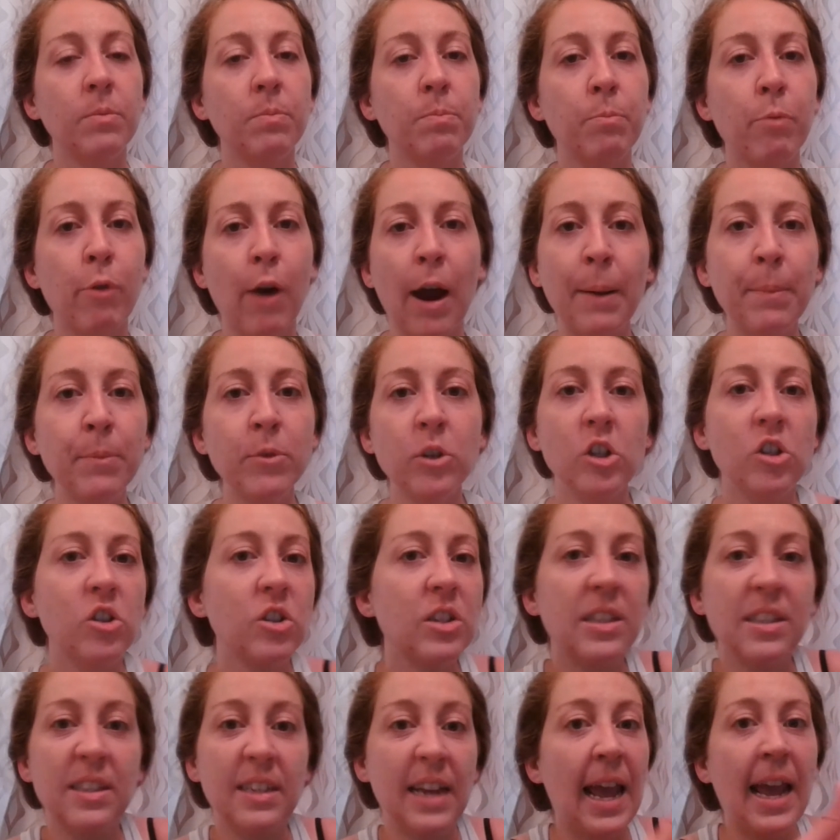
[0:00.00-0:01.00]
pram. She
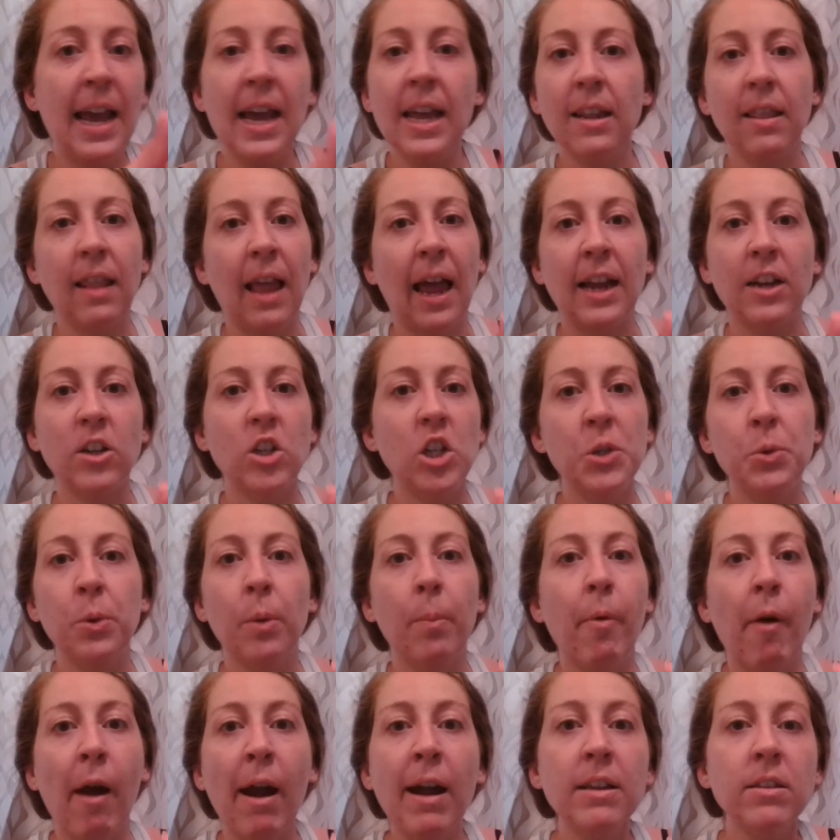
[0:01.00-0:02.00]
just stayed like two
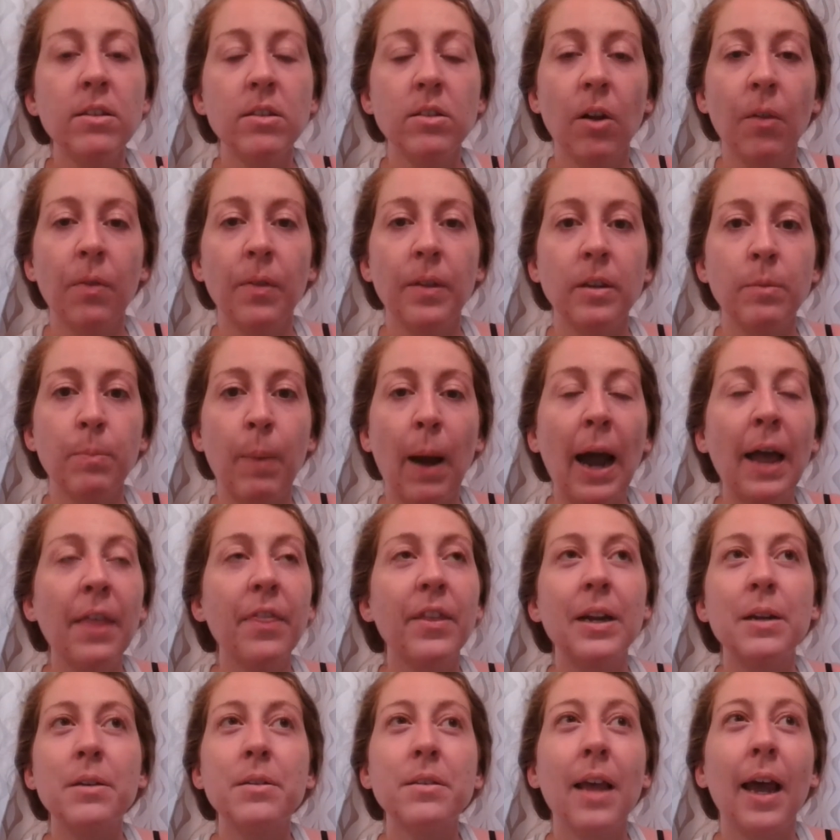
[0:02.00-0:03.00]
abreast on this path,
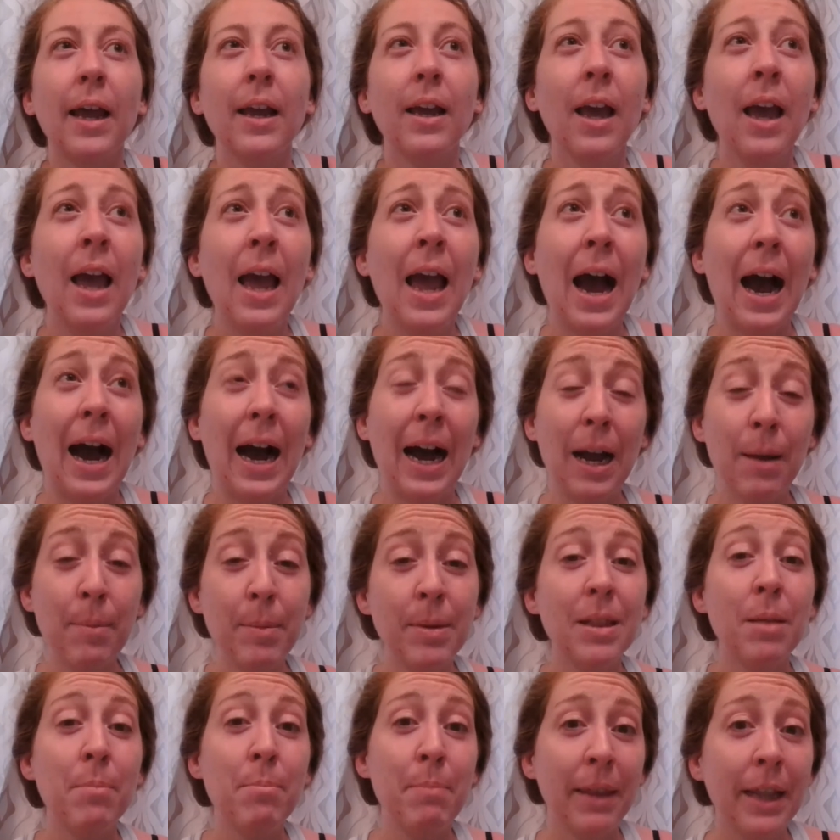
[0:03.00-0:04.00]
and I was like, I'm
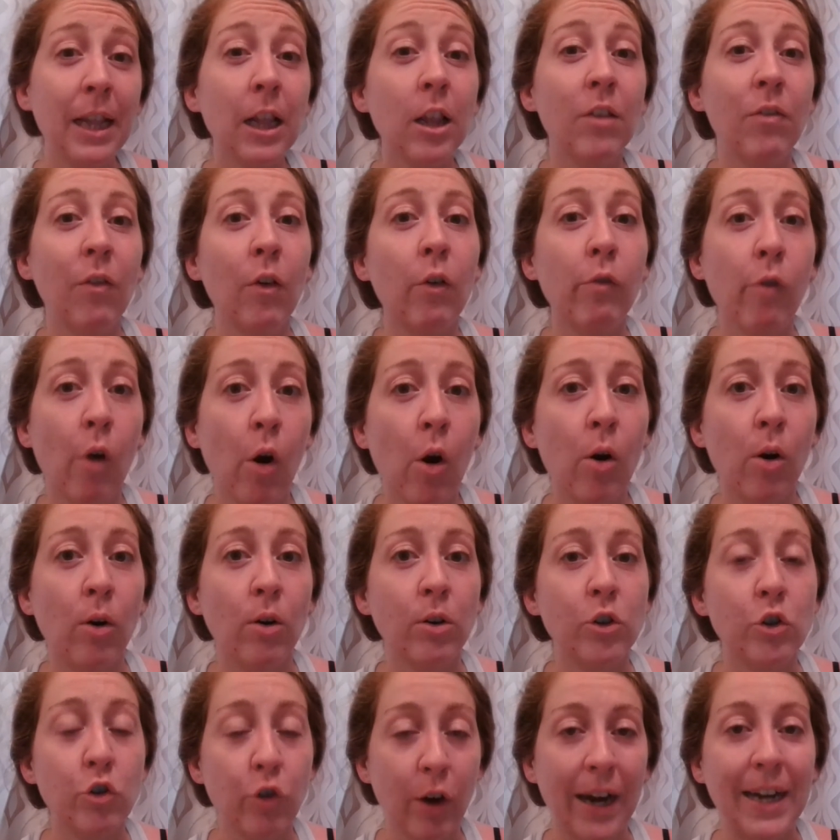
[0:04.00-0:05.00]
in the middle of a
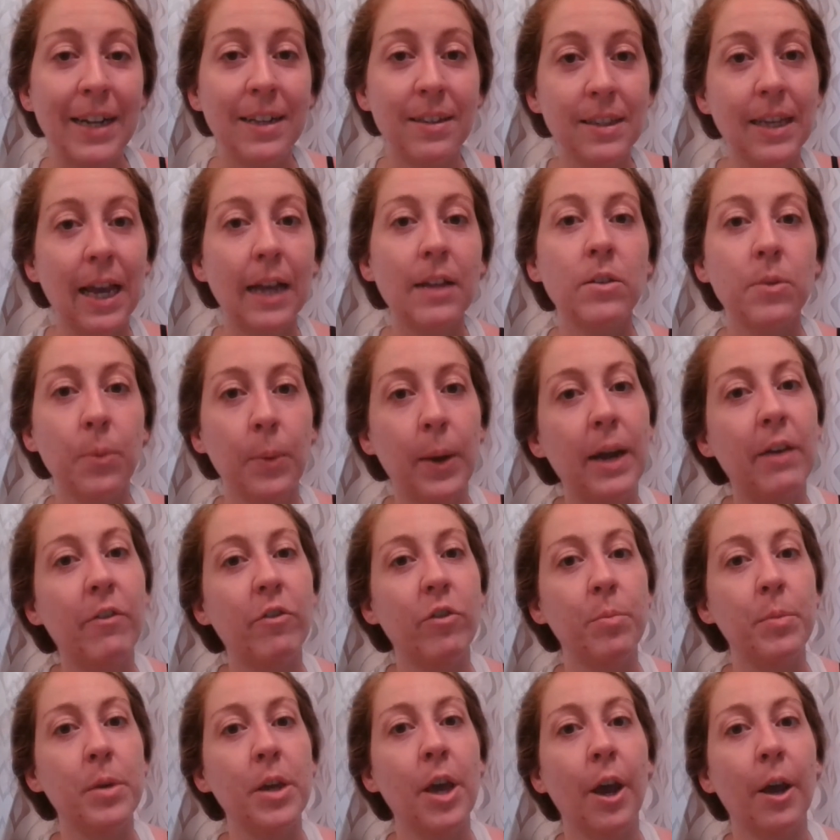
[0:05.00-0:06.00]
road trying to get away
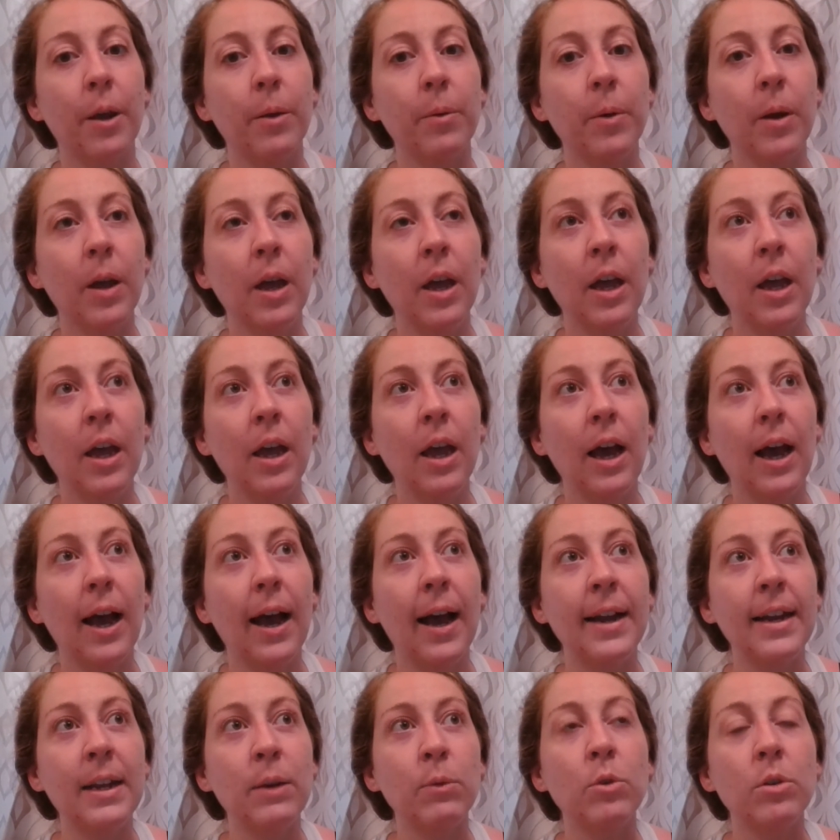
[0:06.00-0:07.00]
from you,
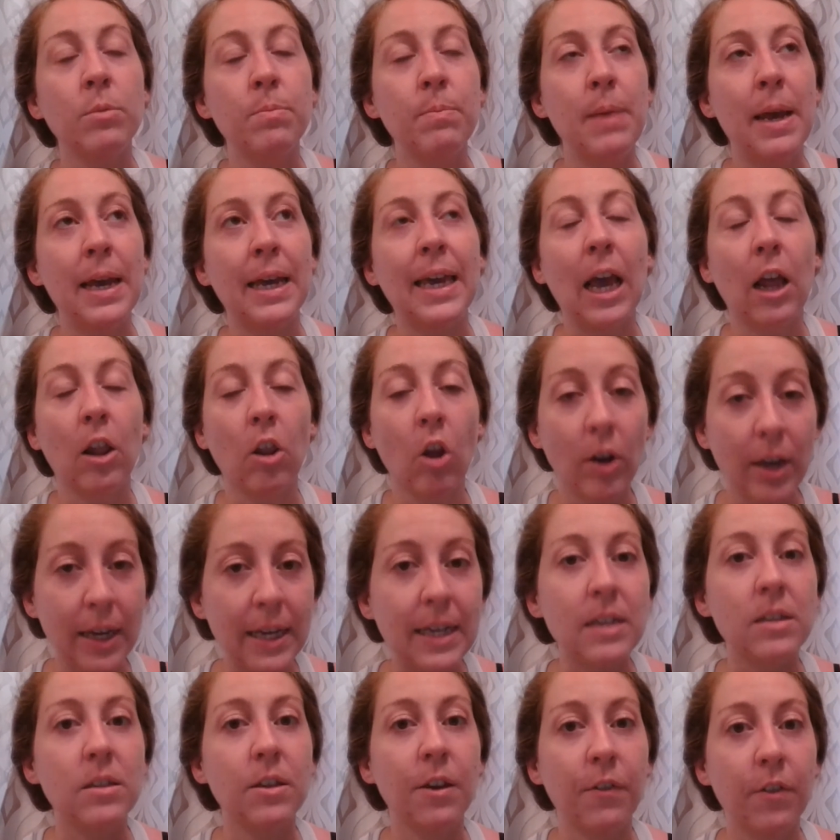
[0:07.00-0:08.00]
and it would make it a lot
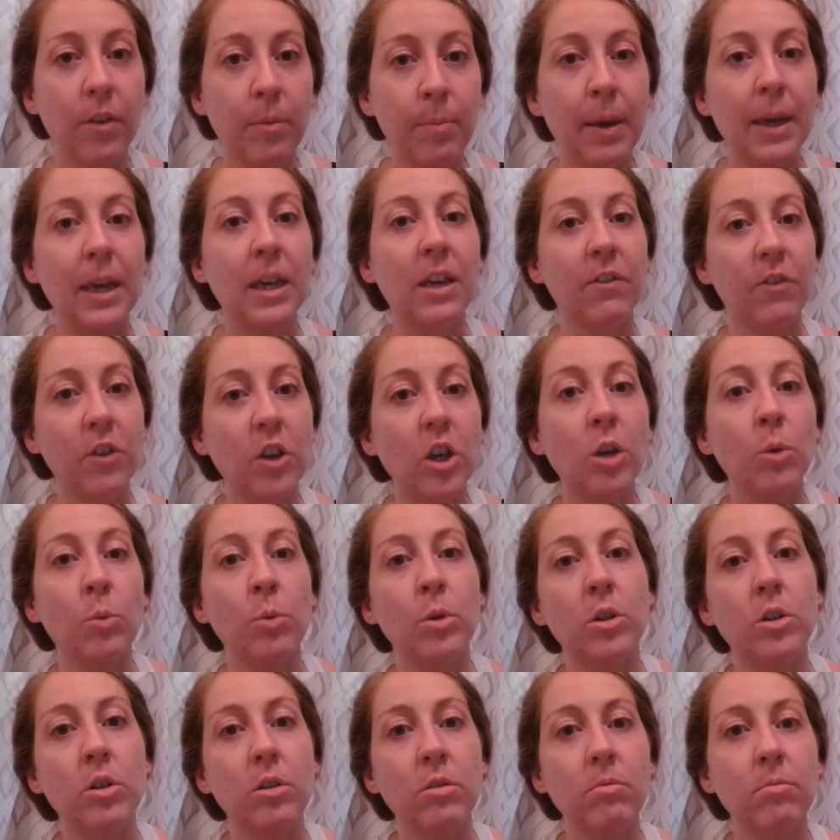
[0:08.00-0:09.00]
easier for me if you
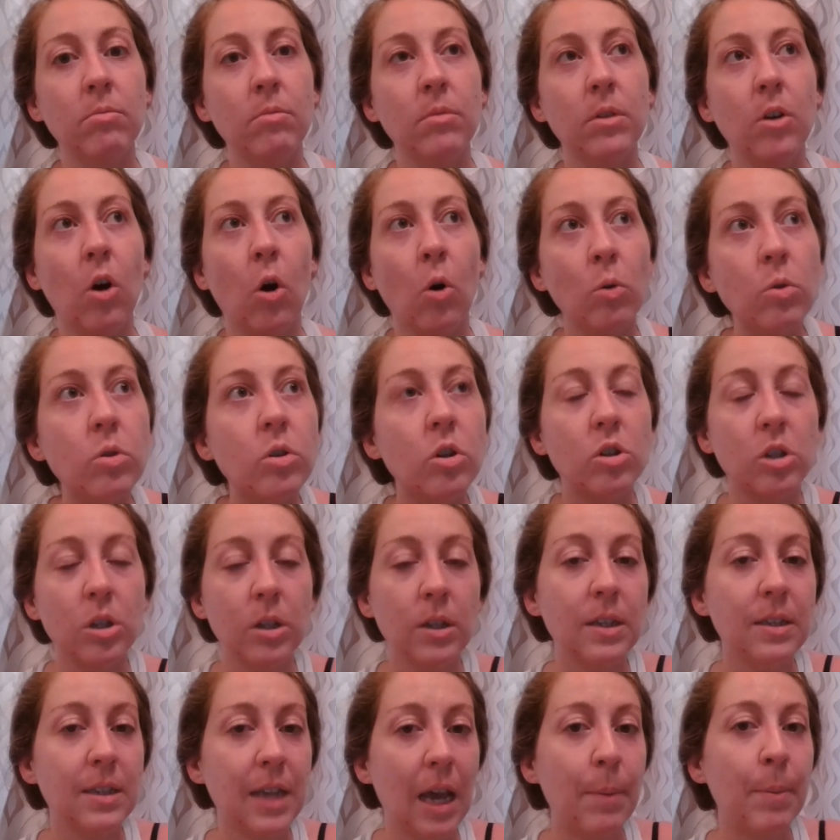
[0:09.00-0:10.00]
would also do
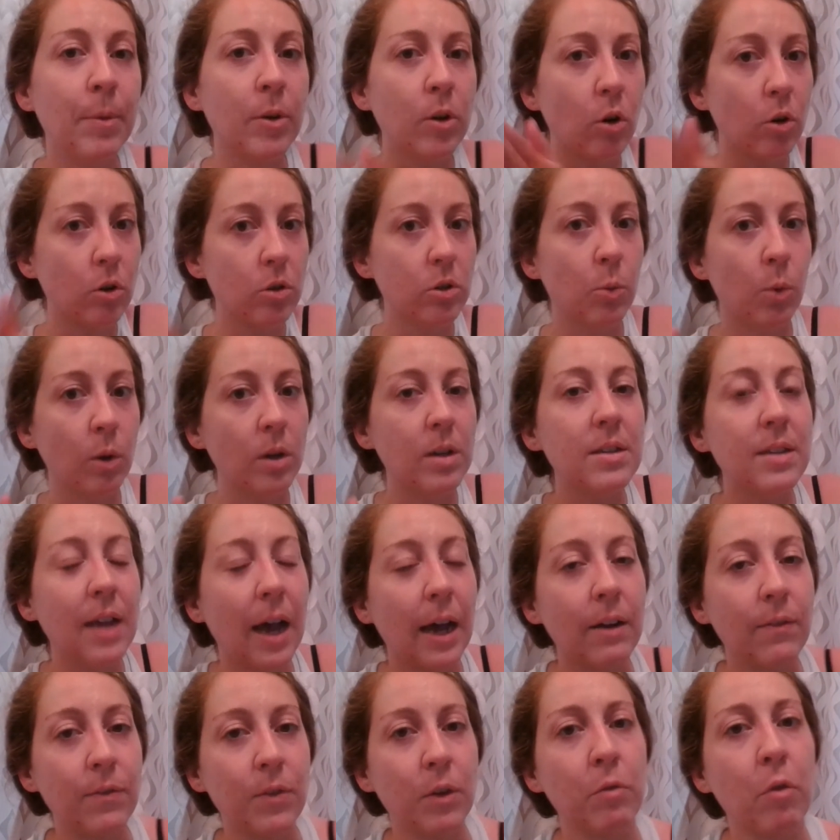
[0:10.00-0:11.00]
the same and go to one
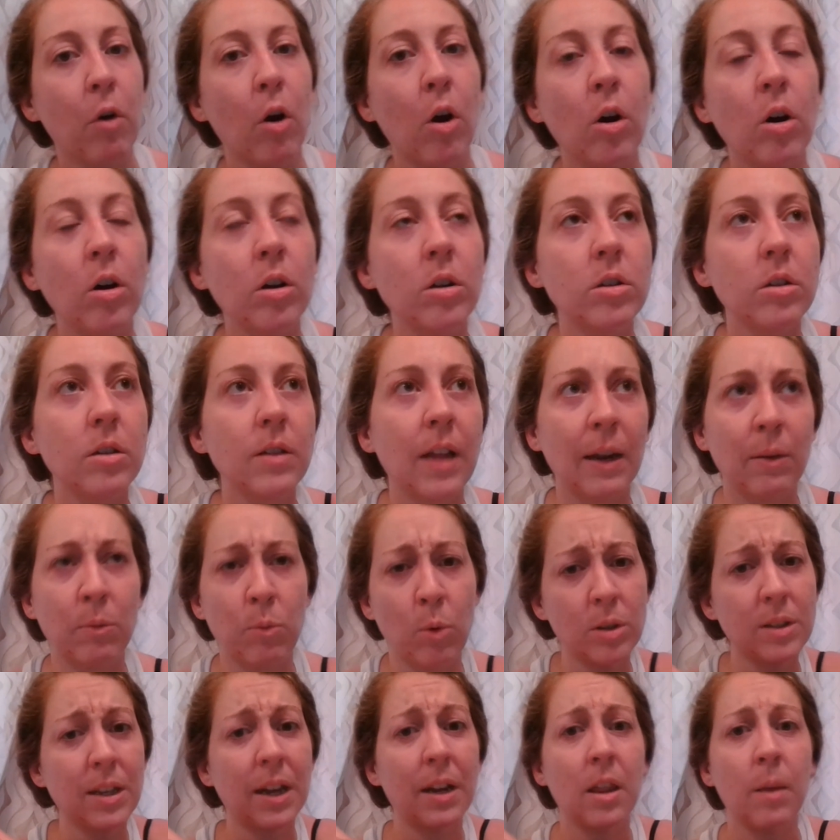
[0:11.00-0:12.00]
side of the road, like
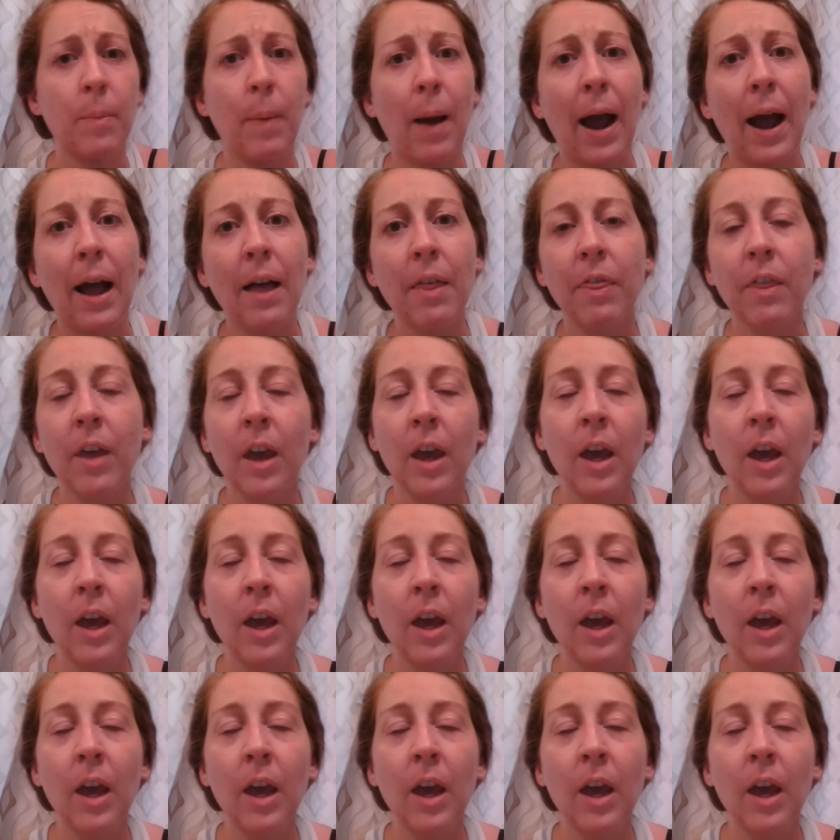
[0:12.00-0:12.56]
one side of the path.